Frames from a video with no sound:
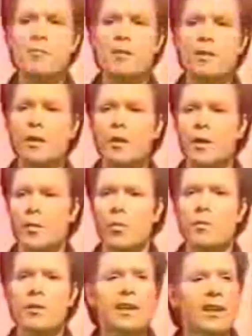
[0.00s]
remember
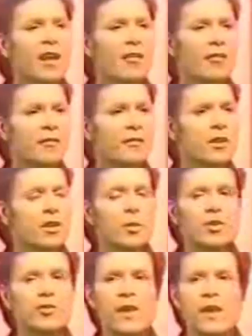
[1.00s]
when we left,
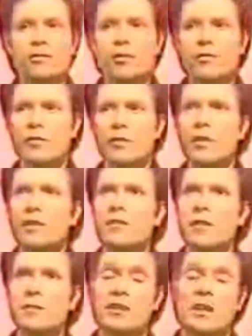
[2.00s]
we traveled for,
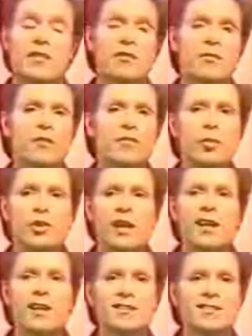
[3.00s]
it seemed like 3 or 4
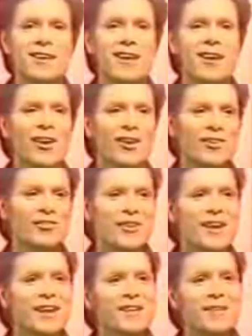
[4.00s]
days on a
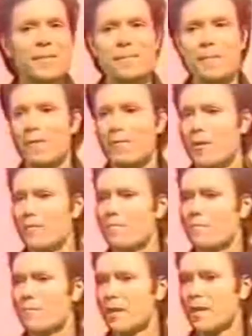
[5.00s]
train
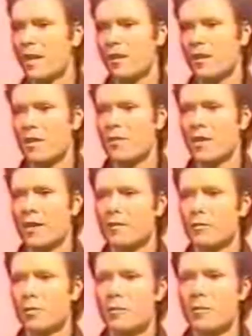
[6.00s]
from Calcutta, I
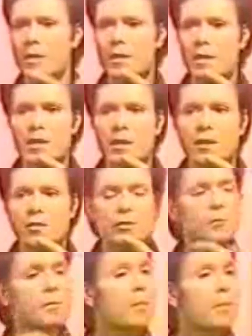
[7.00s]
guess it would have been,
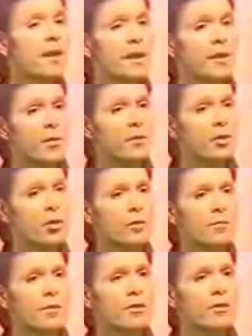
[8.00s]
to Bombay, where we
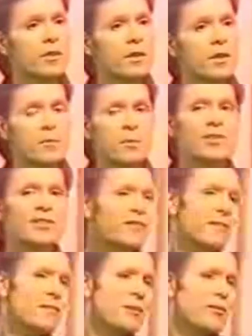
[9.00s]
caught the boat. But you
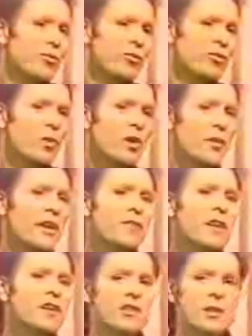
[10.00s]
see, for me, it was all just one
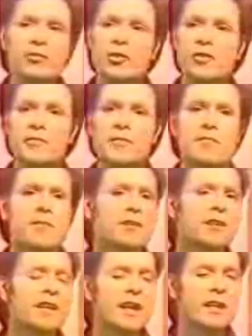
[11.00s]
great adventure. I'm sure for my
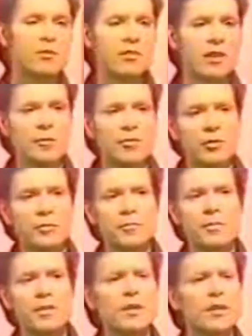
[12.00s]
mum and dad, it was an
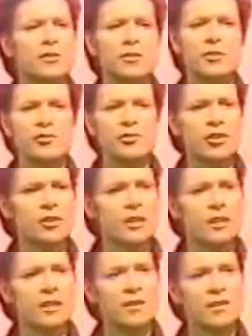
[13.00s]
absolute murderous
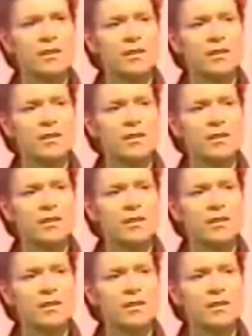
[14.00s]
journey.